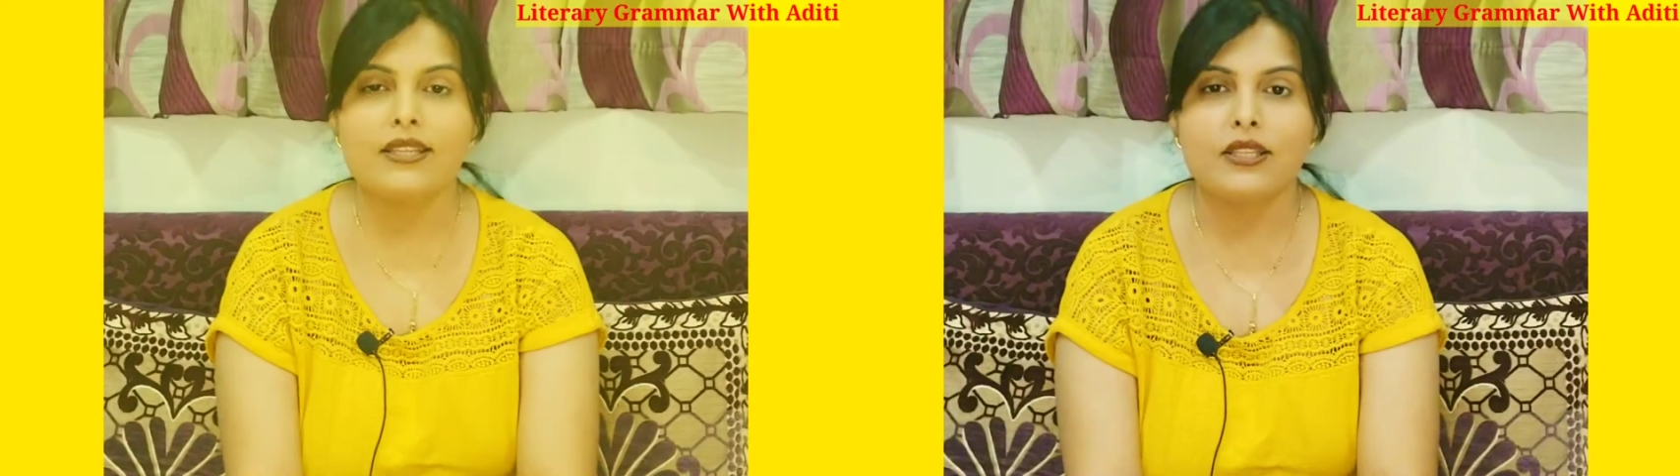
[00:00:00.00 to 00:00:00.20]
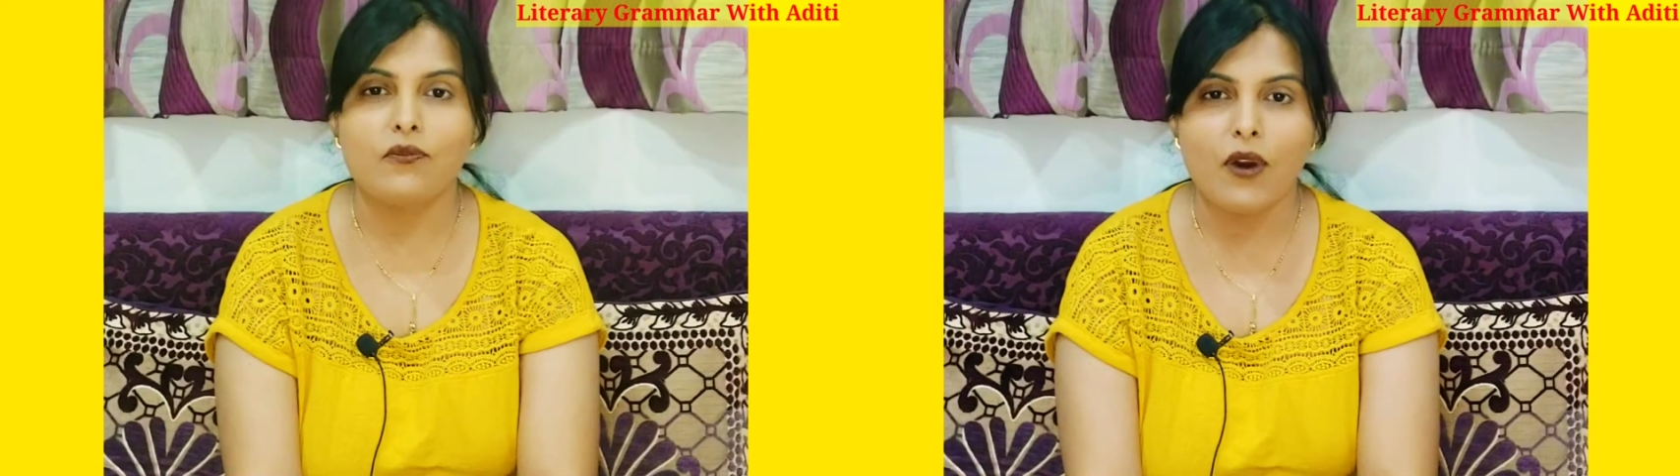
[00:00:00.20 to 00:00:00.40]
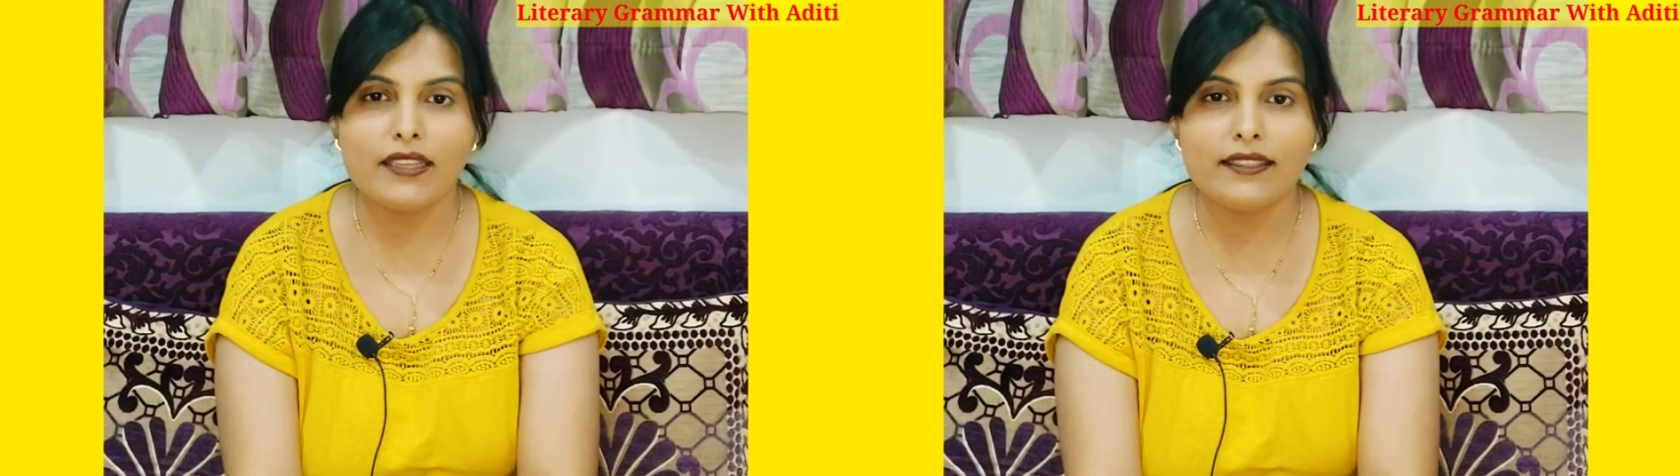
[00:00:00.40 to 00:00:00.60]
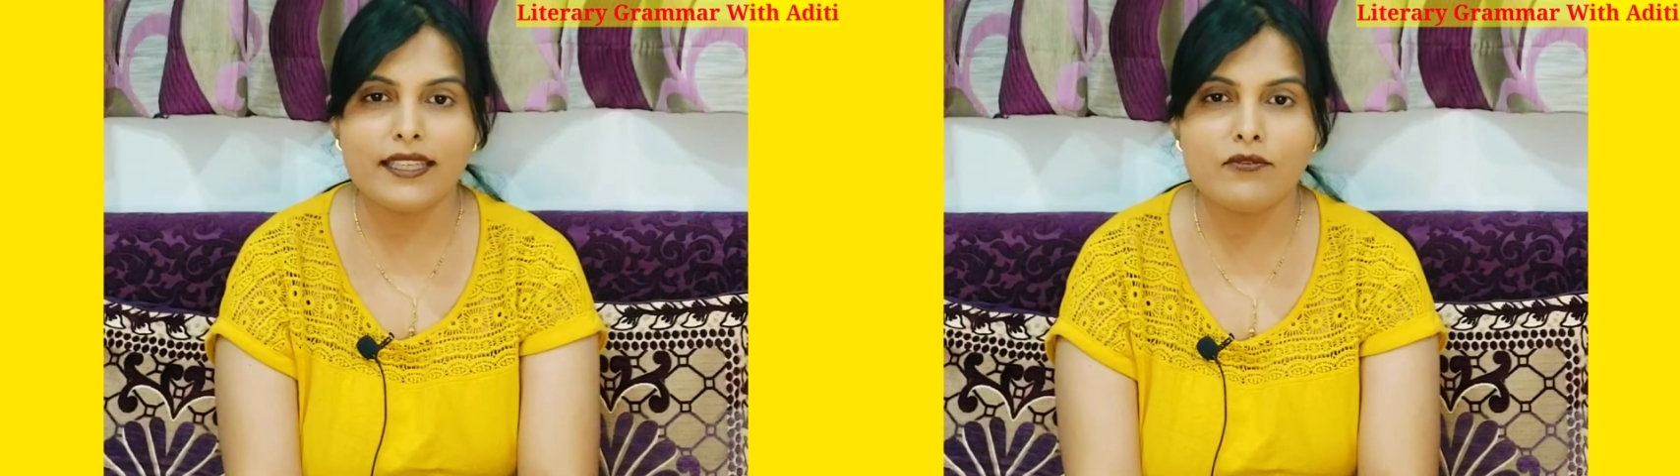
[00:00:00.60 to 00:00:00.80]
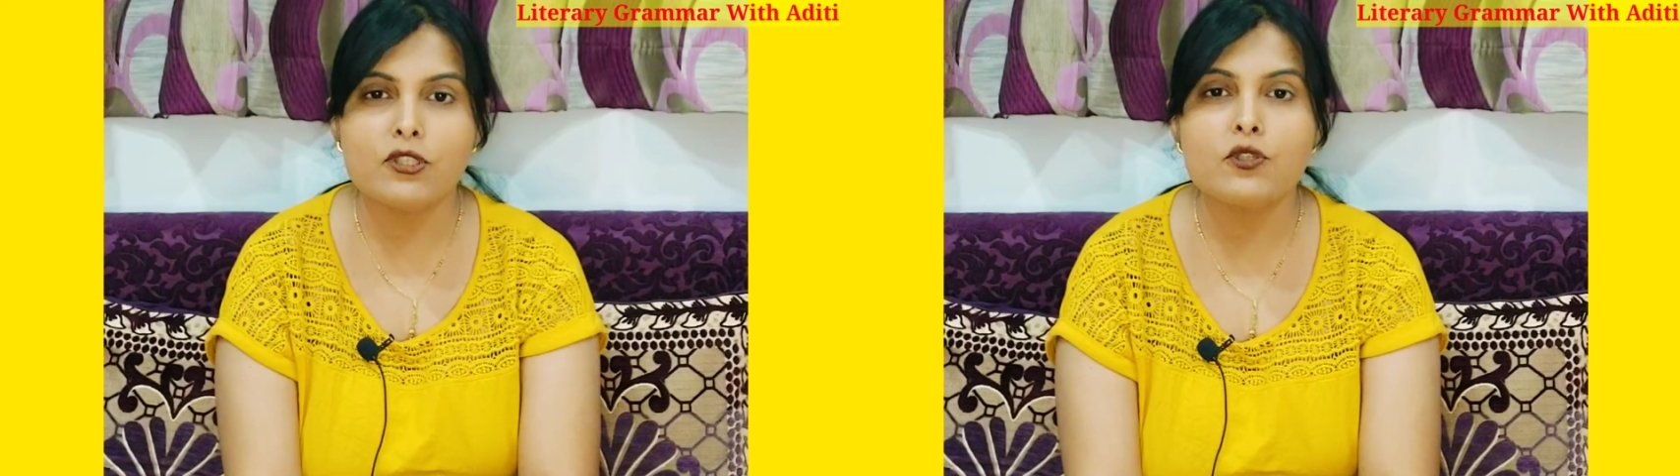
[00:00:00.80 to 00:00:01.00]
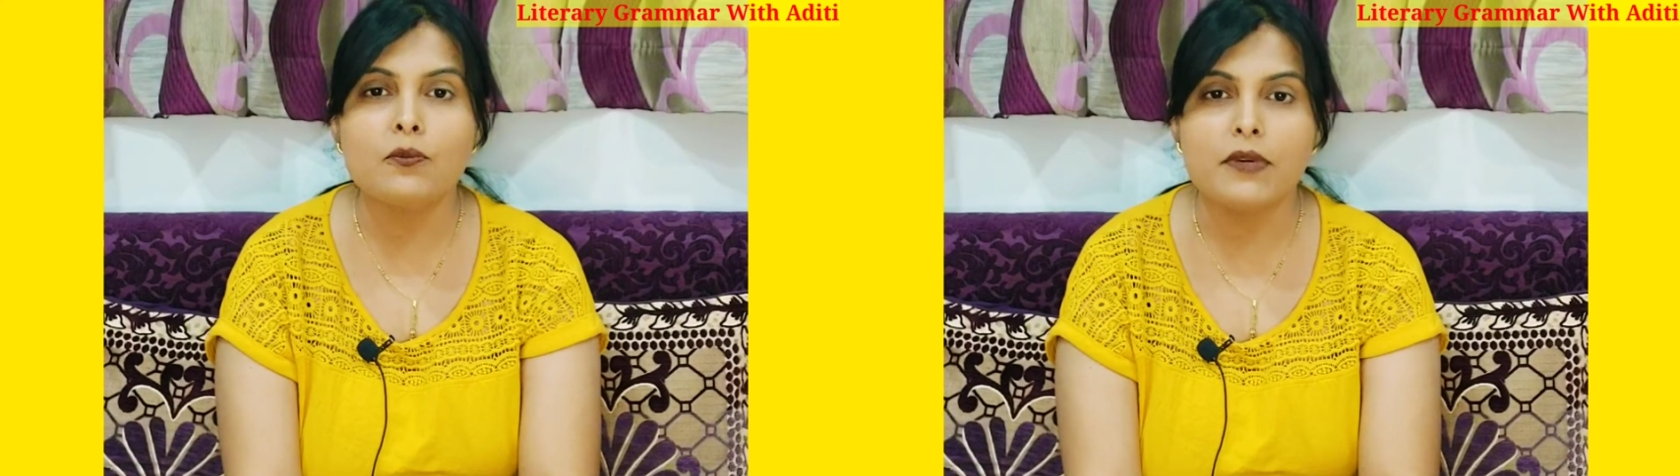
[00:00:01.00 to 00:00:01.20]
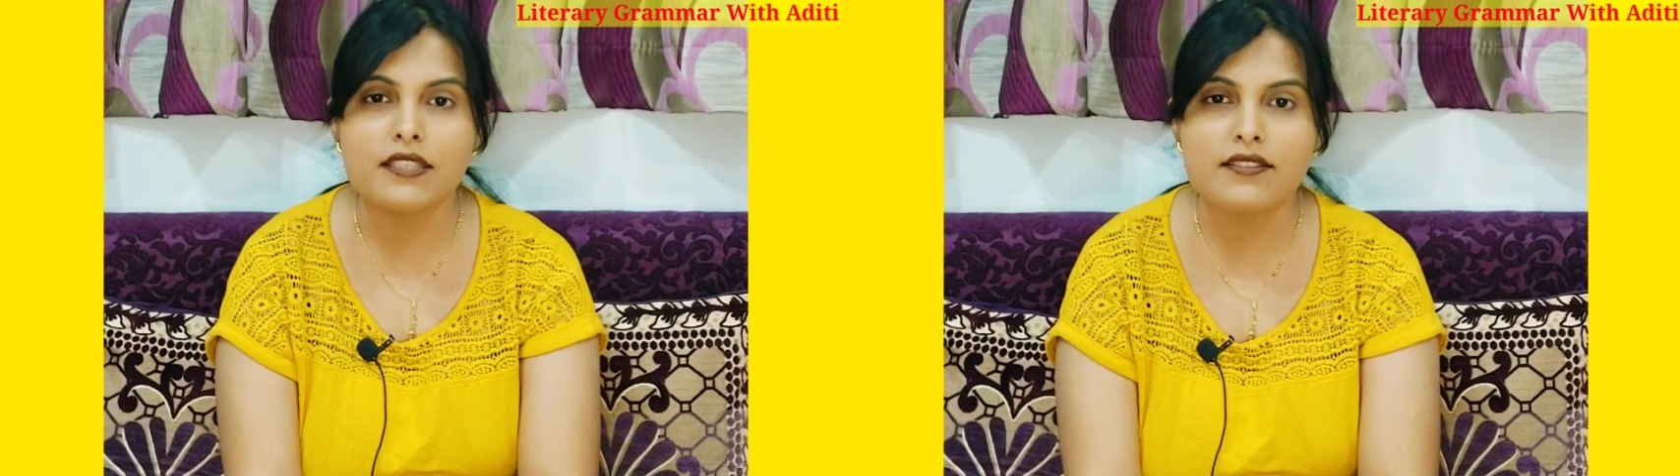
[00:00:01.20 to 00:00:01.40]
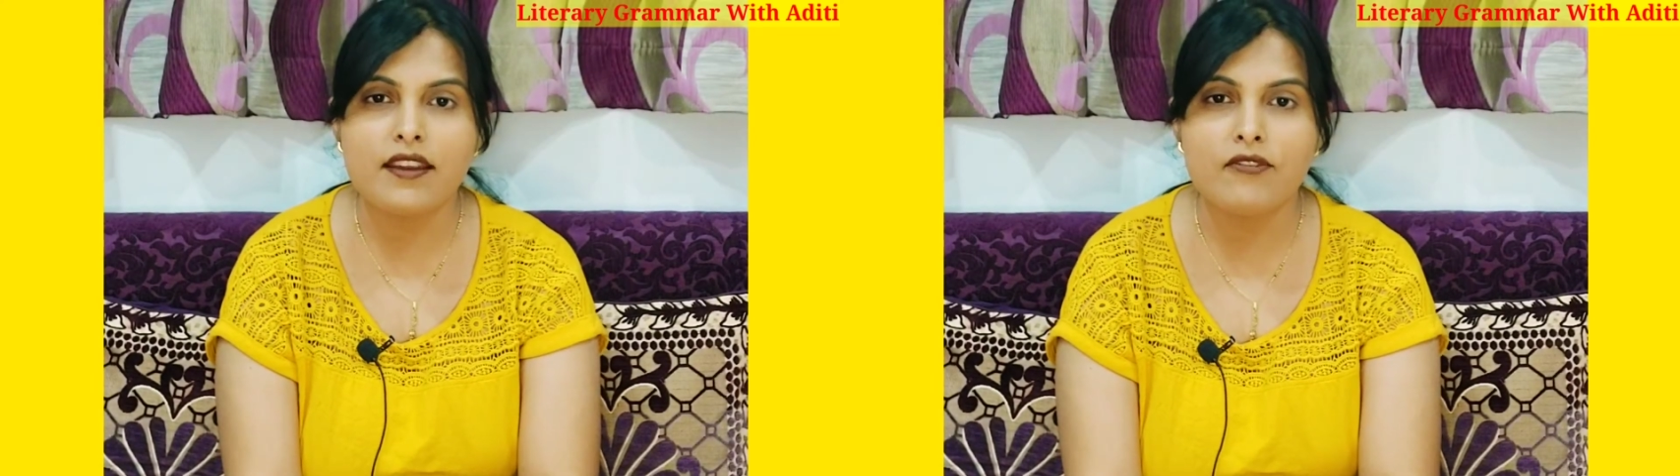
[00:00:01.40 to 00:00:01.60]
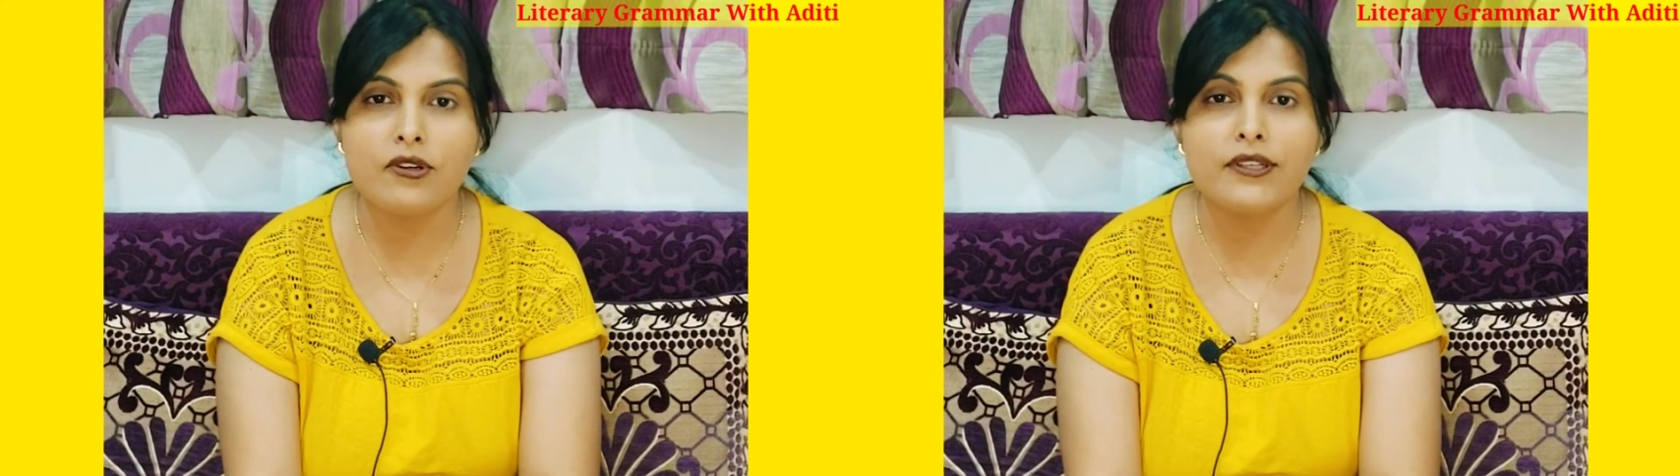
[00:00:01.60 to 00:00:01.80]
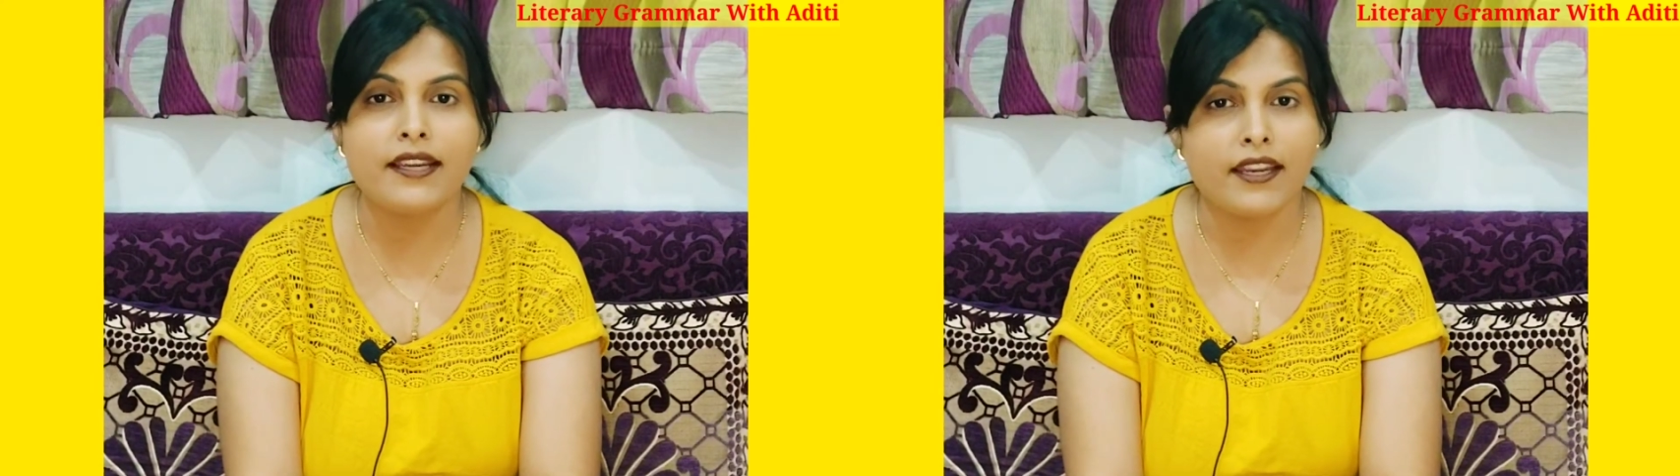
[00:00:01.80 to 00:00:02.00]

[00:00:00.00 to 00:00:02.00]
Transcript: The one thing which you must have heard